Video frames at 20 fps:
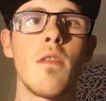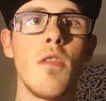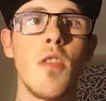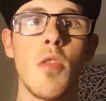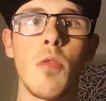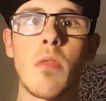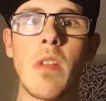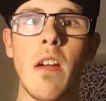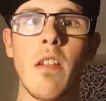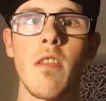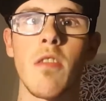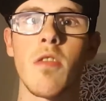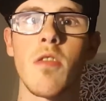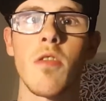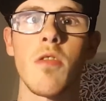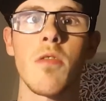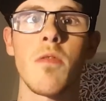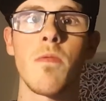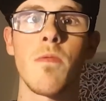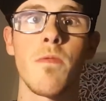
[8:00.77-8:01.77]
new
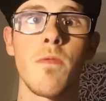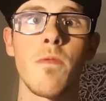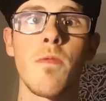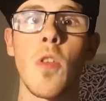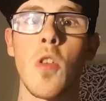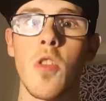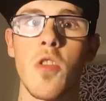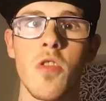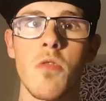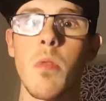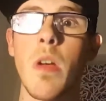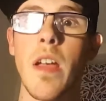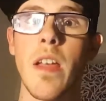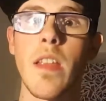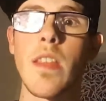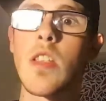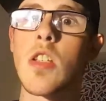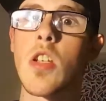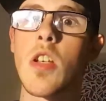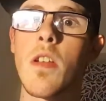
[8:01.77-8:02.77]
characters for the
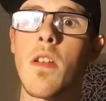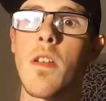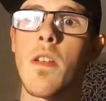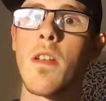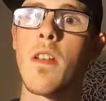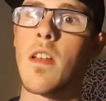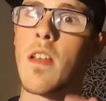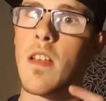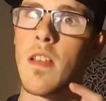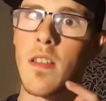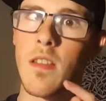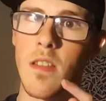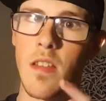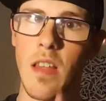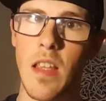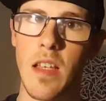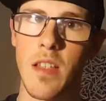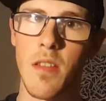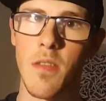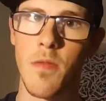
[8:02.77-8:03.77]
Switch.
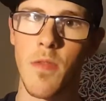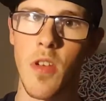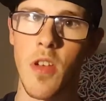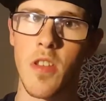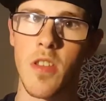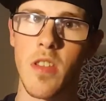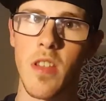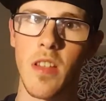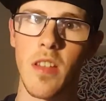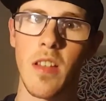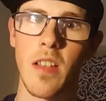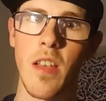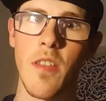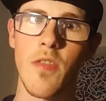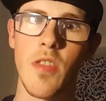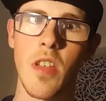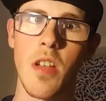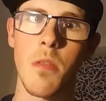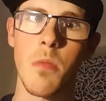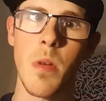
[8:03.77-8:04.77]
So that's the first thing that
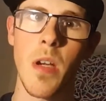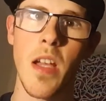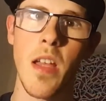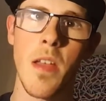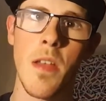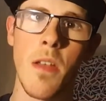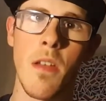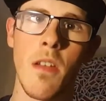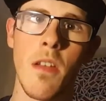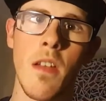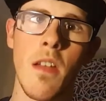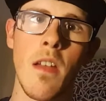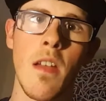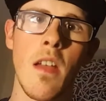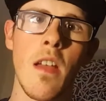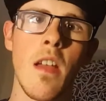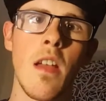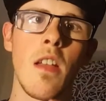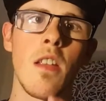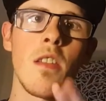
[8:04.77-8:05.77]
gives it away.
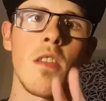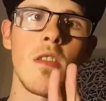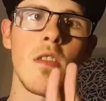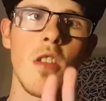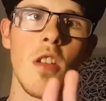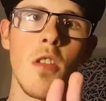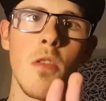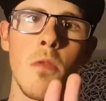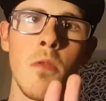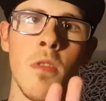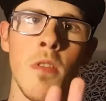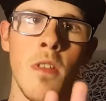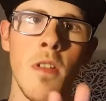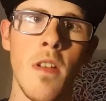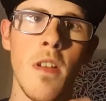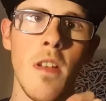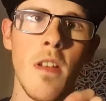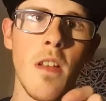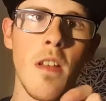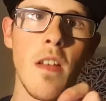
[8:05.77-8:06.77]
2,
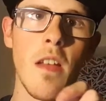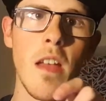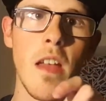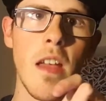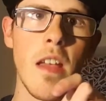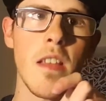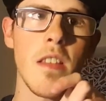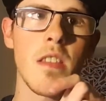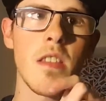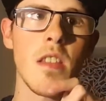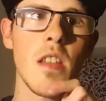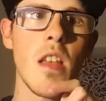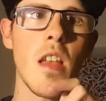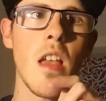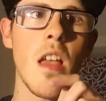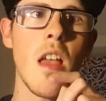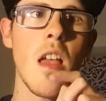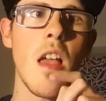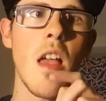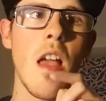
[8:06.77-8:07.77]
it's
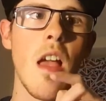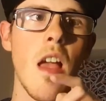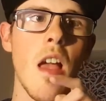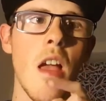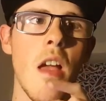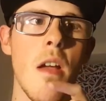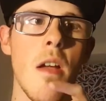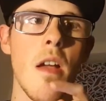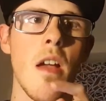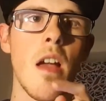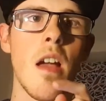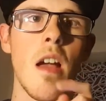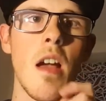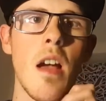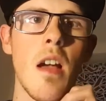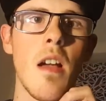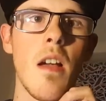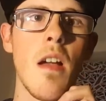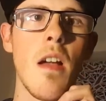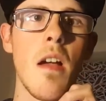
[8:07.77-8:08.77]
a
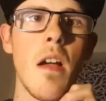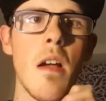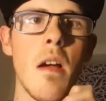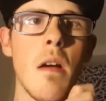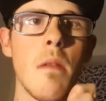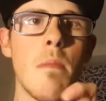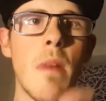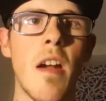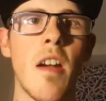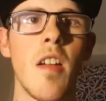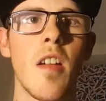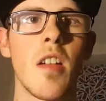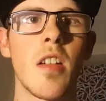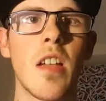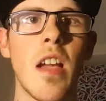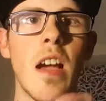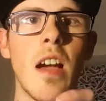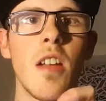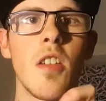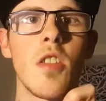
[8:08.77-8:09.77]
Mario
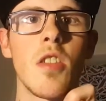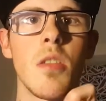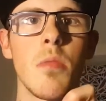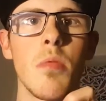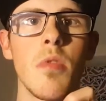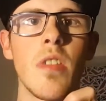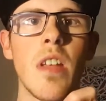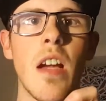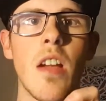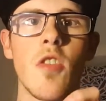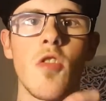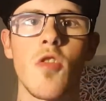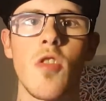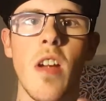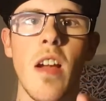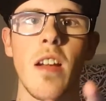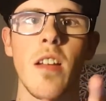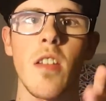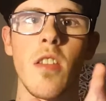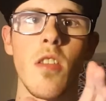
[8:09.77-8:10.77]
Kart Double Dash
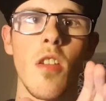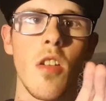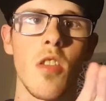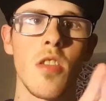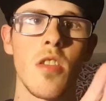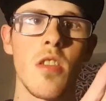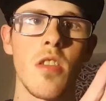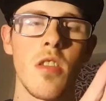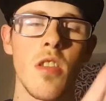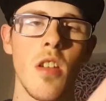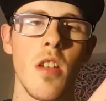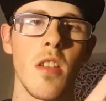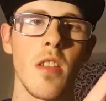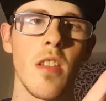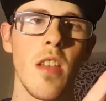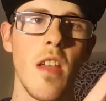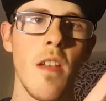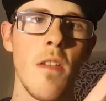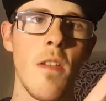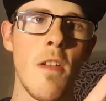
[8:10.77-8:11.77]
track Yoshi's
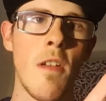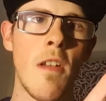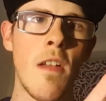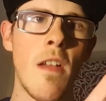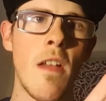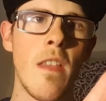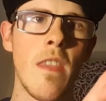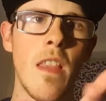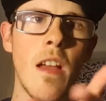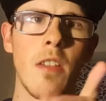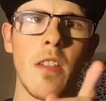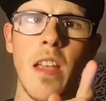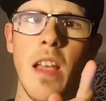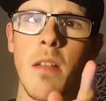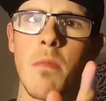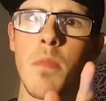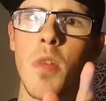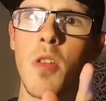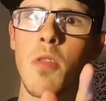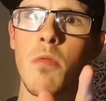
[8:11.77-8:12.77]
Circuit. Now
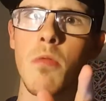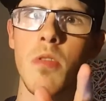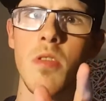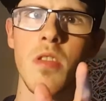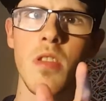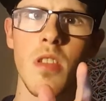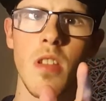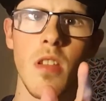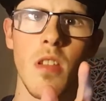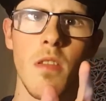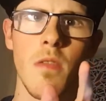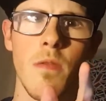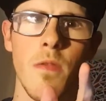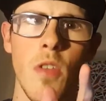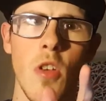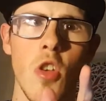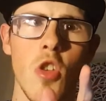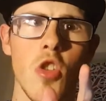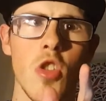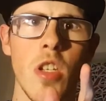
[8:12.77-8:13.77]
King Boo was
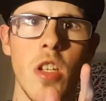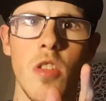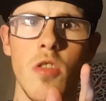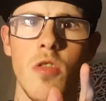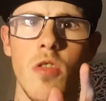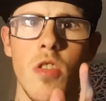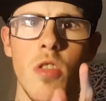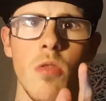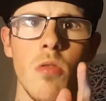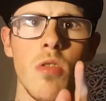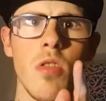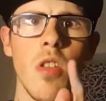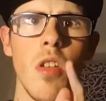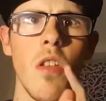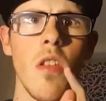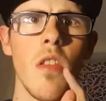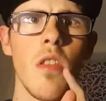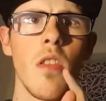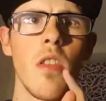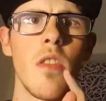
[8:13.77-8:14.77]
first introduced
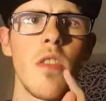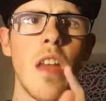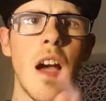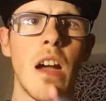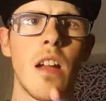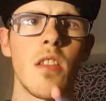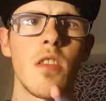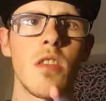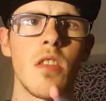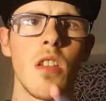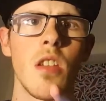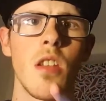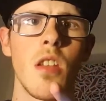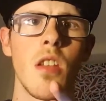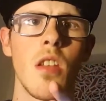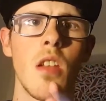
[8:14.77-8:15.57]
on that